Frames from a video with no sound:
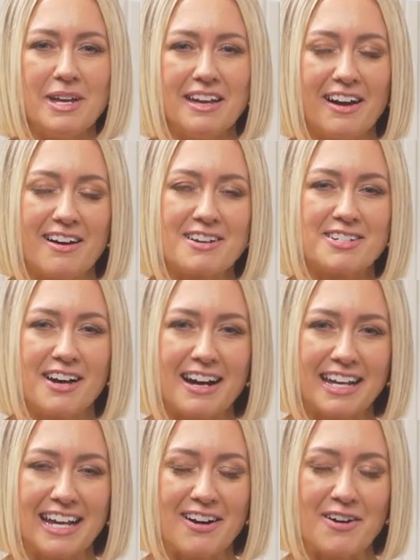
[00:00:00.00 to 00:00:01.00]
We are
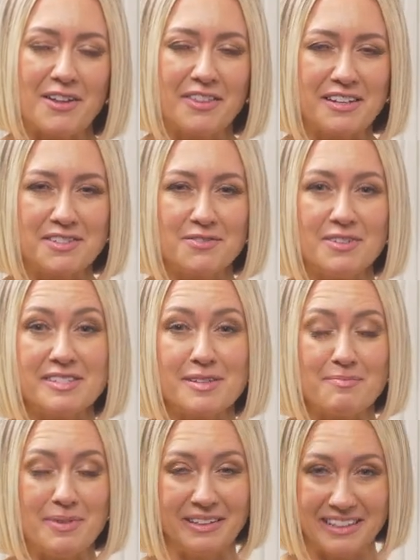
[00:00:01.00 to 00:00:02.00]
talking all things
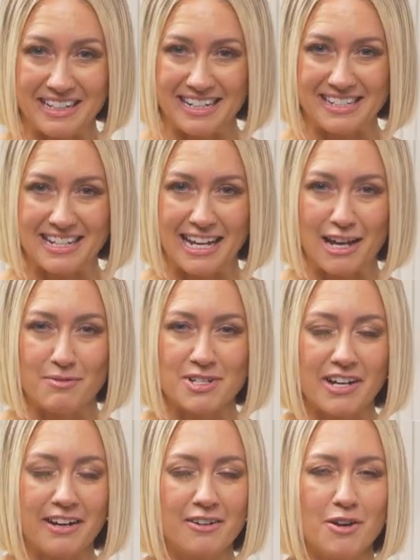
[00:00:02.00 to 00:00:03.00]
visibility today, which
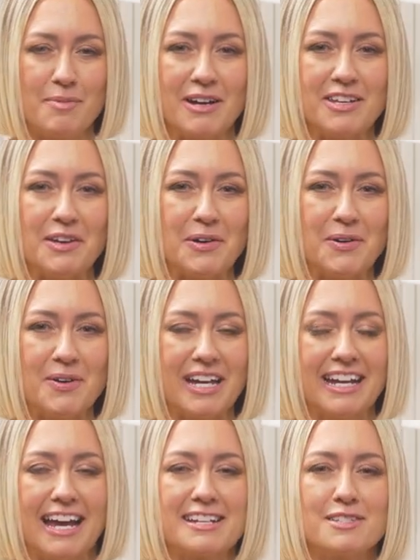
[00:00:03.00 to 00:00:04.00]
I don't know about you,
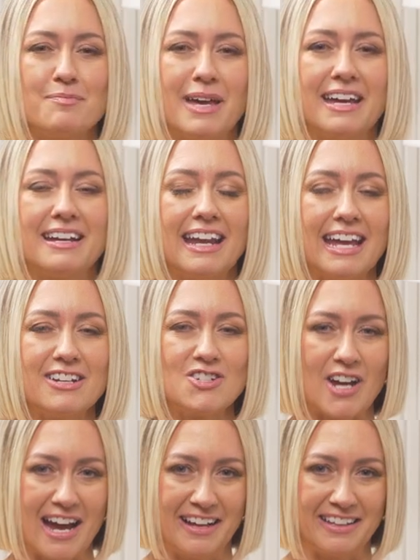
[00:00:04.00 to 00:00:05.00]
it has been a
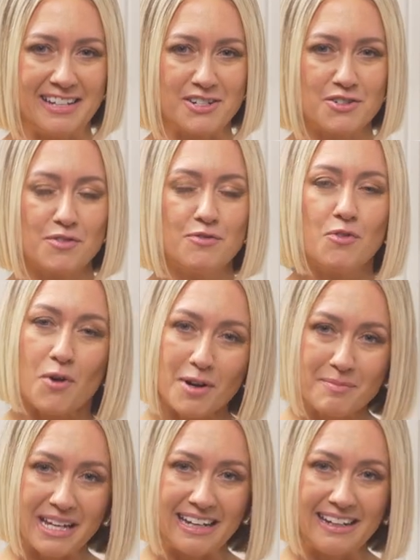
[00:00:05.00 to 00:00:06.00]
challenge
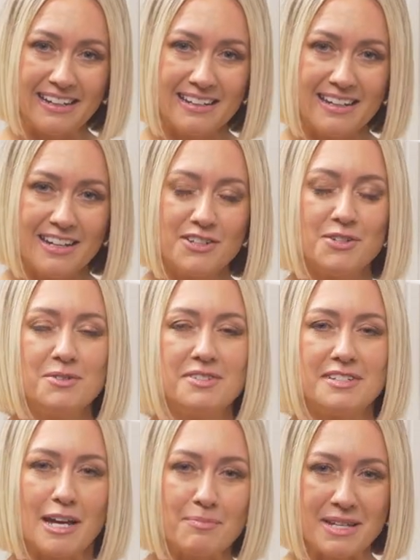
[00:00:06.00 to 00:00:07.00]
for me to
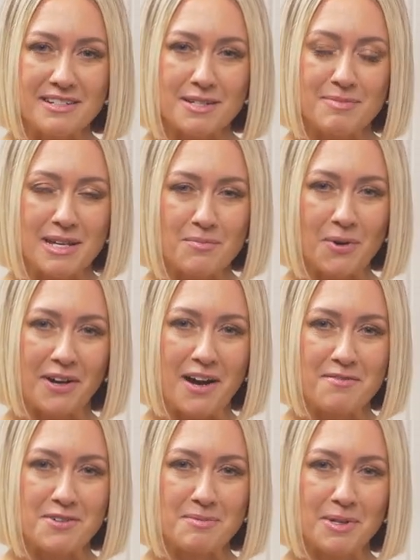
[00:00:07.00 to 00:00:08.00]
step into being more
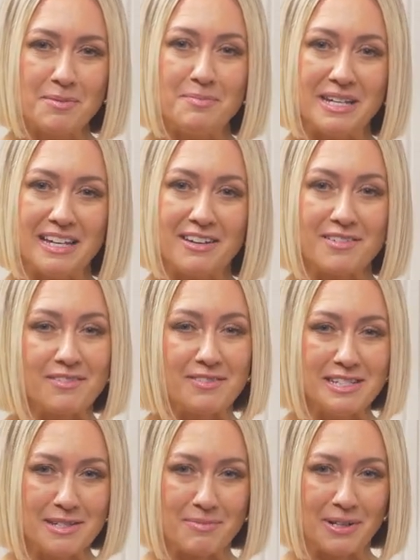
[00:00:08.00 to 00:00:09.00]
comfortable being
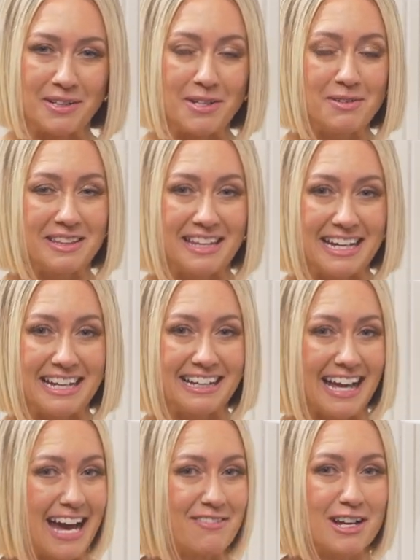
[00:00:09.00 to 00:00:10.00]
visible. You would
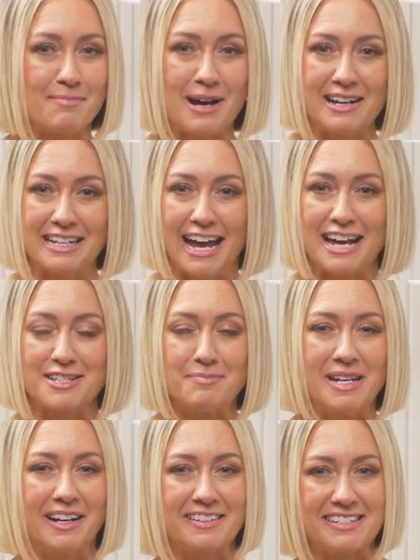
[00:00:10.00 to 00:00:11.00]
think having a podcast,
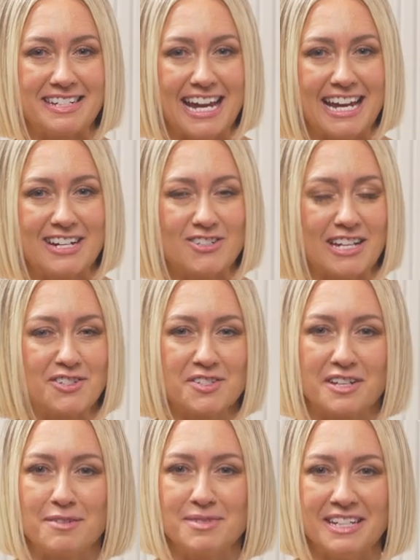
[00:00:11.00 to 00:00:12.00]
being on stage, that
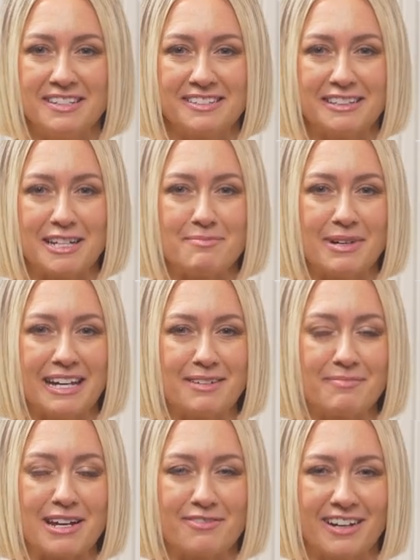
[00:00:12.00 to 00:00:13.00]
just comes easily, but
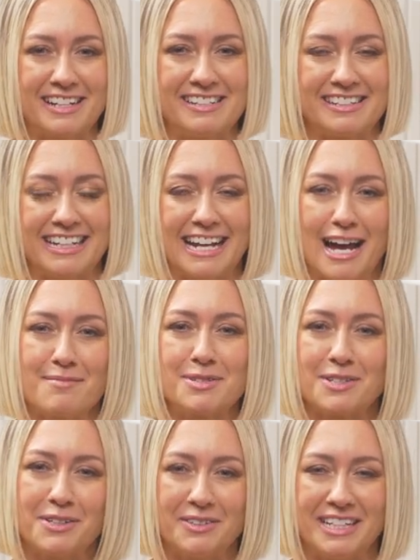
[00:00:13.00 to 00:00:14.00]
my friends, it
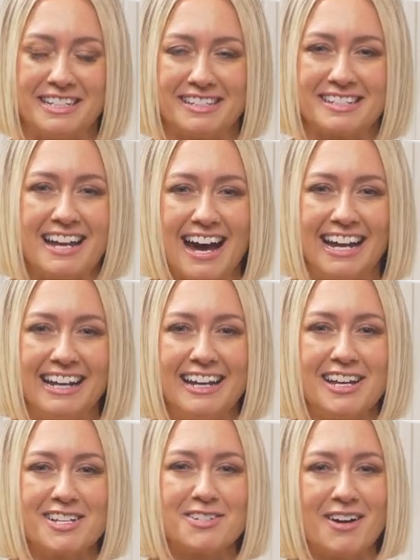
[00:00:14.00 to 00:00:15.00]
absolutely does not.
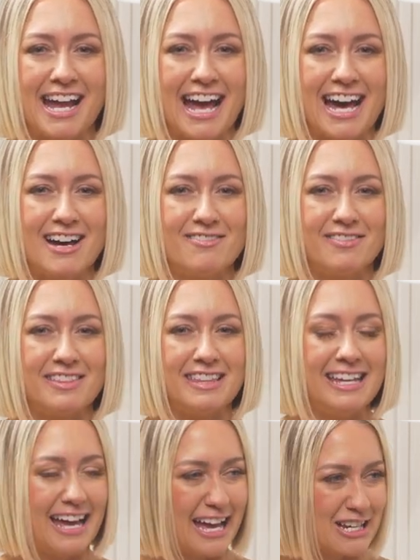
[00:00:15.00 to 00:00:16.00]
So I have
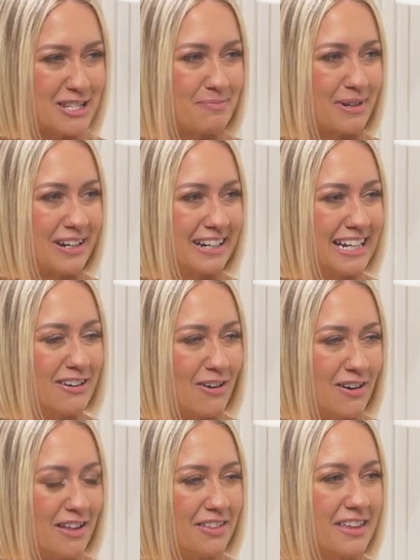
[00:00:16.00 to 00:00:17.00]
the expert in
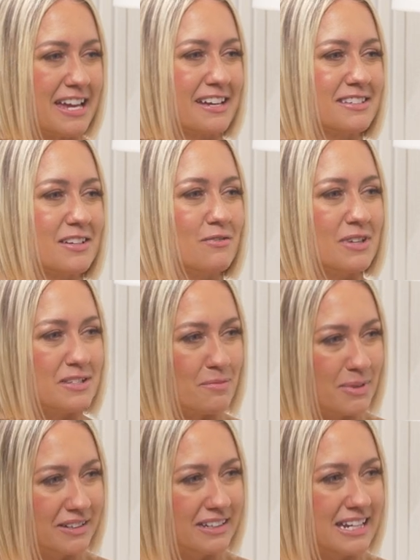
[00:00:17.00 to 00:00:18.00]
all things
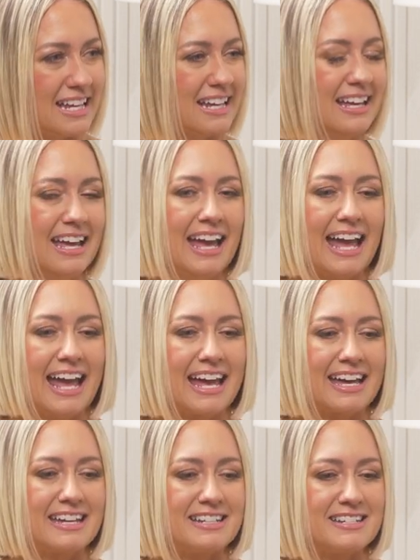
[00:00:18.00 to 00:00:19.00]
visibility
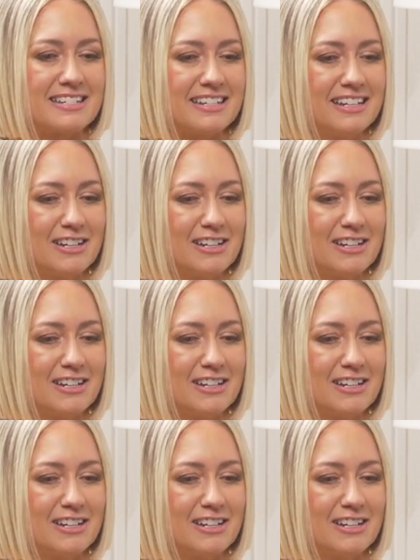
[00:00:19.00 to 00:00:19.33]
and